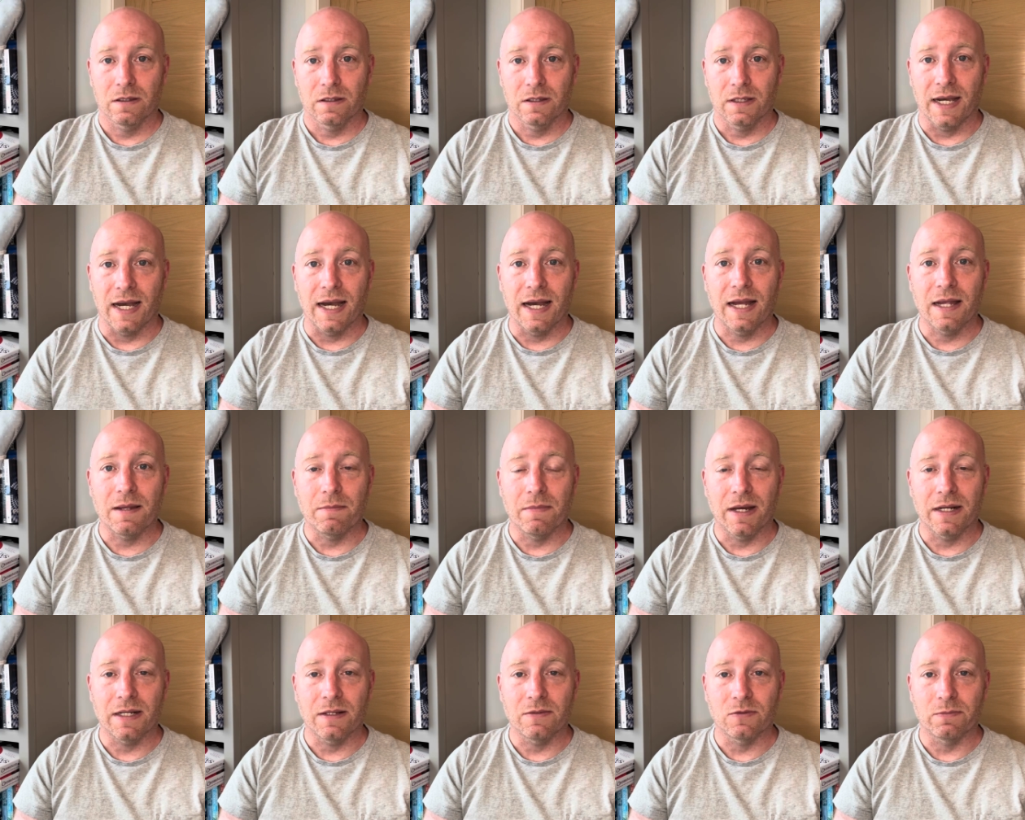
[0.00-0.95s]
Hi, my
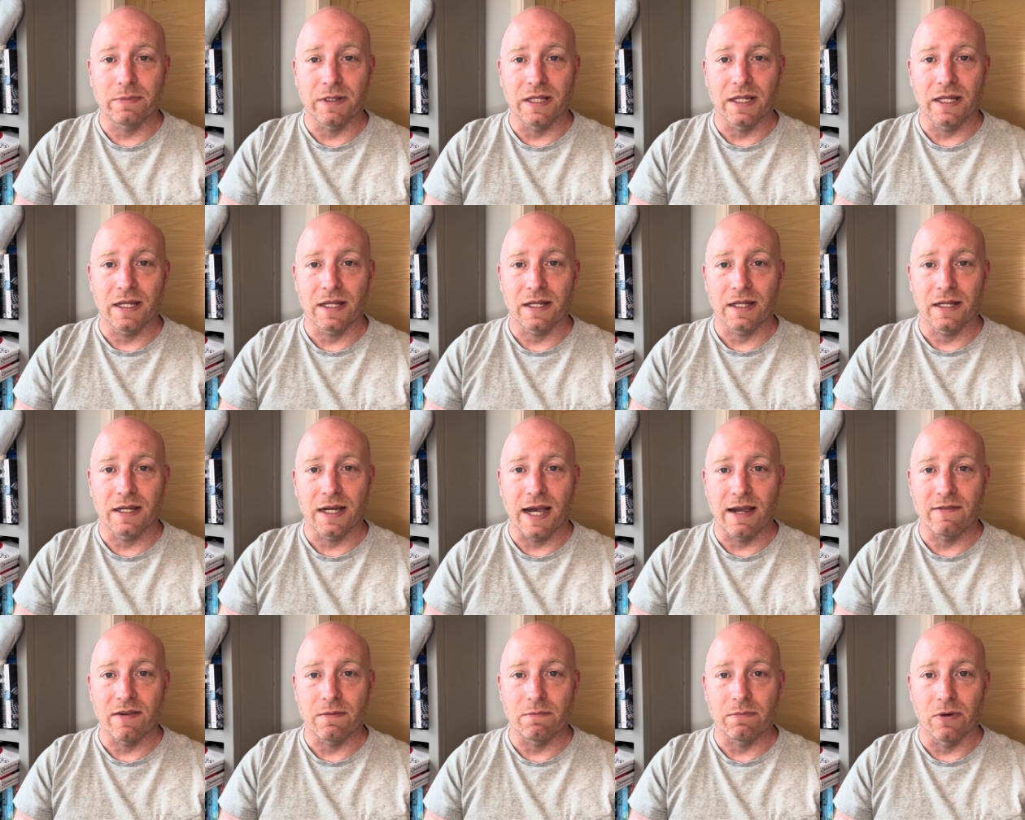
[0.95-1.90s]
name's Billy, I
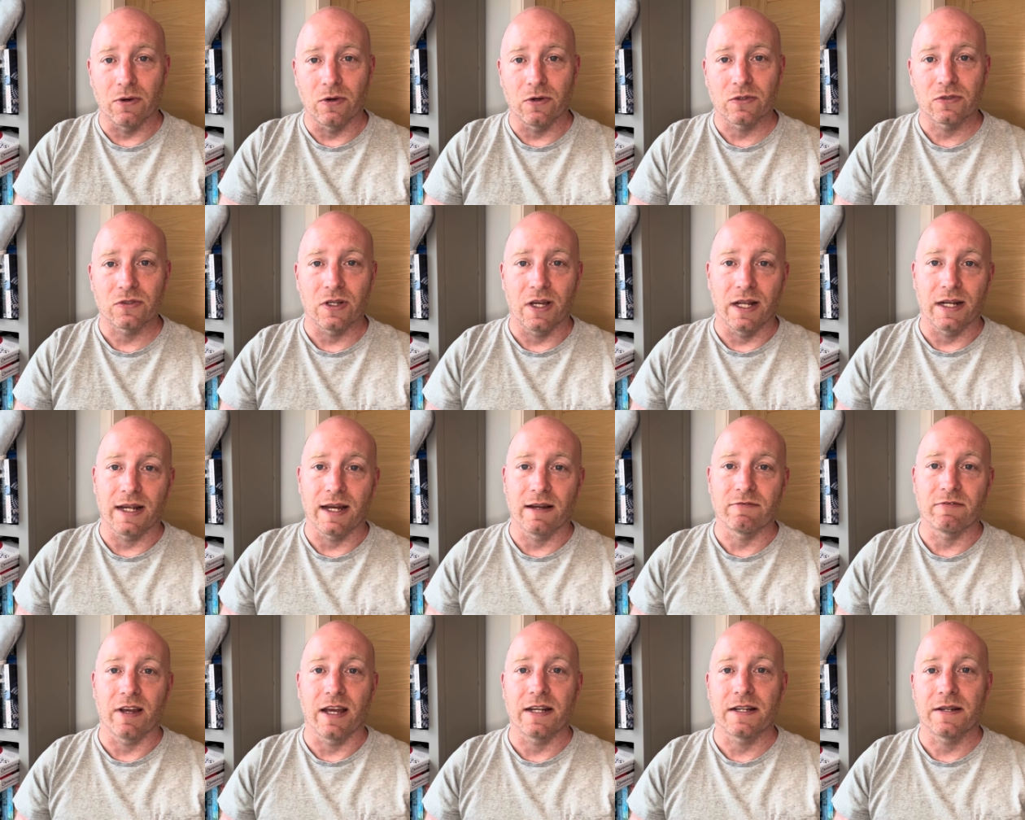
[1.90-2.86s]
read books and I've
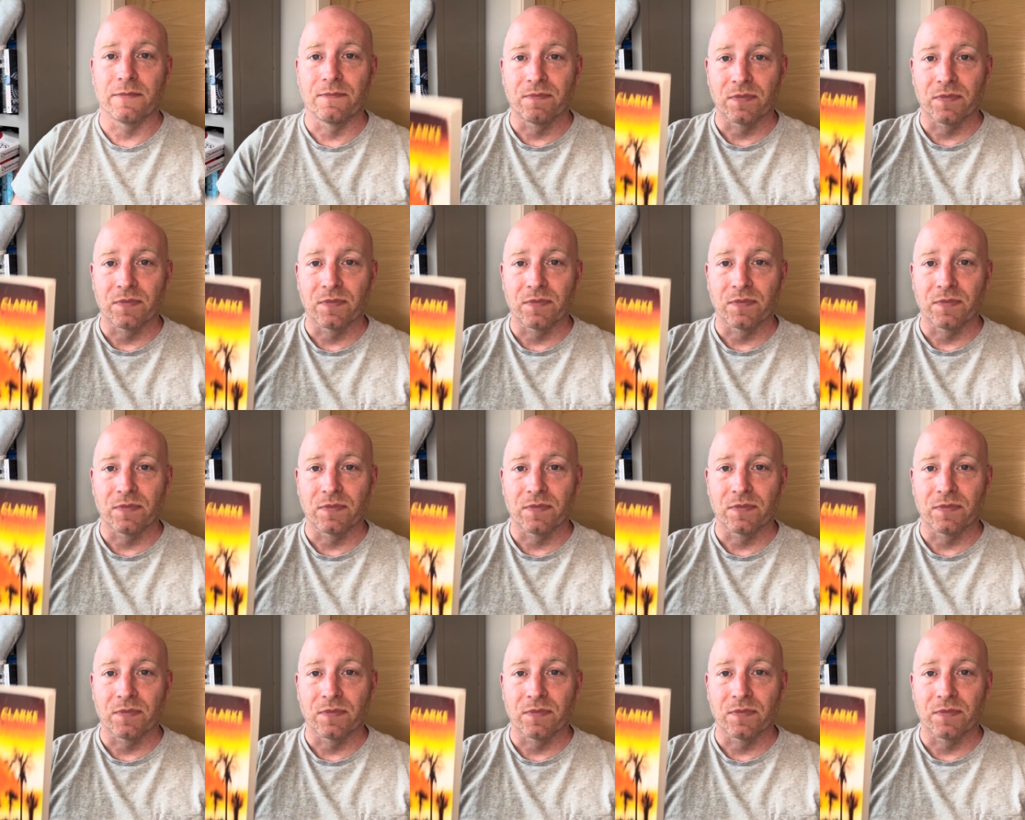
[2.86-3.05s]
read